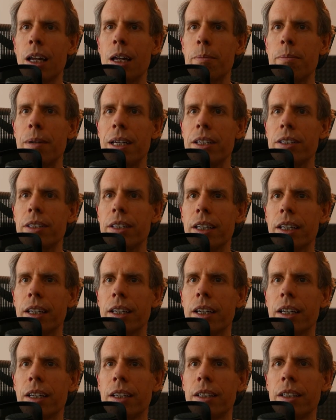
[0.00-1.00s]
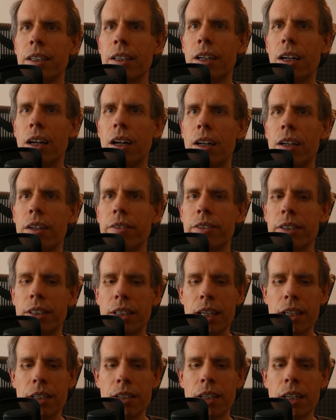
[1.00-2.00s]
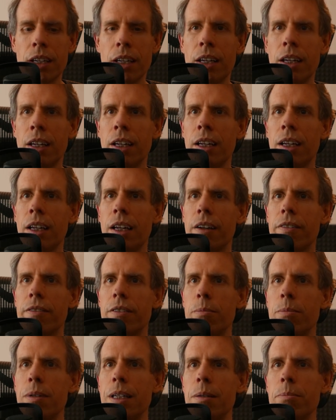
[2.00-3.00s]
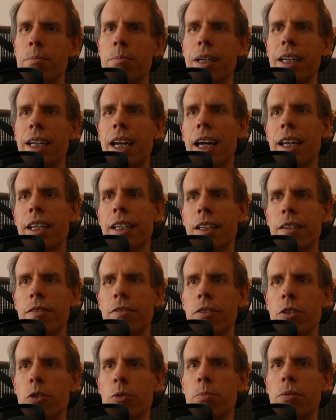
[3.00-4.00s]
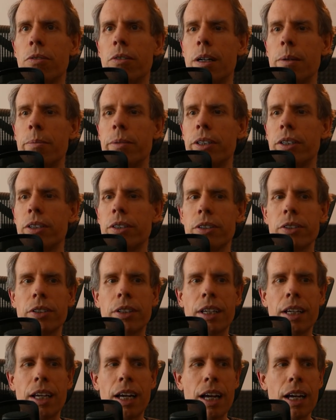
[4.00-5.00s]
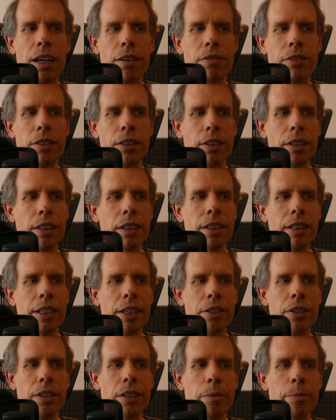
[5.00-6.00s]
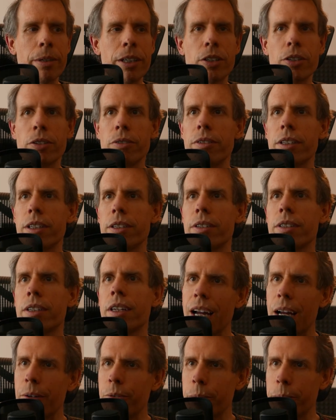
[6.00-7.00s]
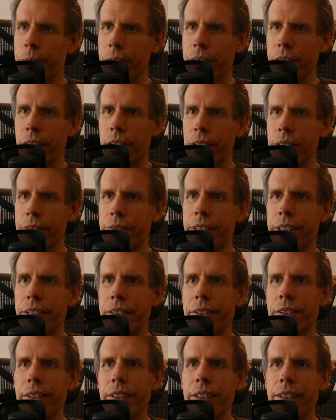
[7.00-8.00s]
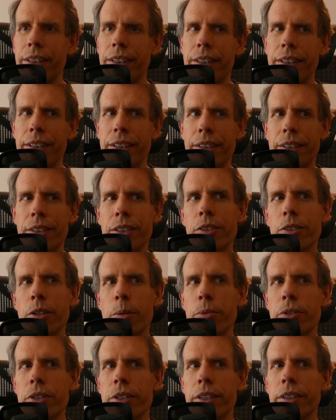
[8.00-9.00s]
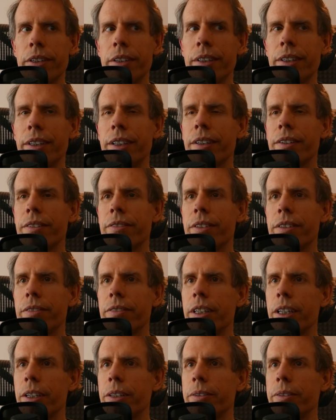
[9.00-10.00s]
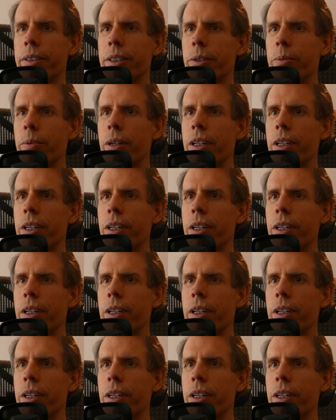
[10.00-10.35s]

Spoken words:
a basic offset of the beam by adding a few parameters after. Actually, let me show this. I will put all of these in the description of the video as